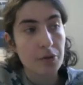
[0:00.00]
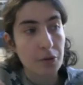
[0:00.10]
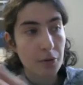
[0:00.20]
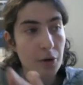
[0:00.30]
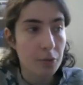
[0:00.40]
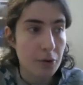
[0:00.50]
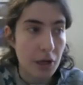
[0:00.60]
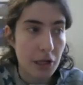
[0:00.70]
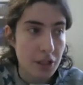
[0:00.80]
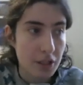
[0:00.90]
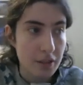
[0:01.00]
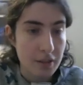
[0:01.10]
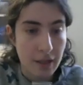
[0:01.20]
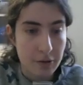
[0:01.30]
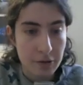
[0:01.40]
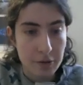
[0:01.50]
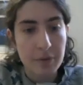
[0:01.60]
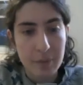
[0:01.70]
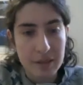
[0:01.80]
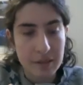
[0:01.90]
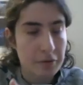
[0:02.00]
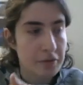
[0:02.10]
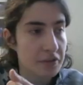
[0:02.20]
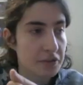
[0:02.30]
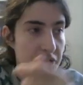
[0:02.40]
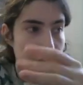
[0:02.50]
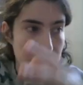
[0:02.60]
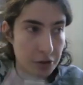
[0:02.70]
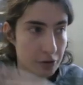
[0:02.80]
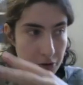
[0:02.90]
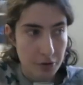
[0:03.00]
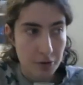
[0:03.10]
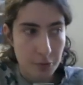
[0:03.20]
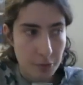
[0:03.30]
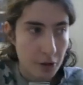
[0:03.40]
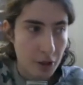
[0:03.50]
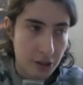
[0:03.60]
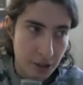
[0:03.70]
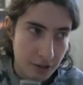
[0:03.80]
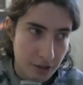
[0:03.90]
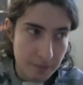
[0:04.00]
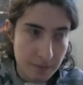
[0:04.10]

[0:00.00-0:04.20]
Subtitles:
your own projects and how to implement some of the features in your own projects.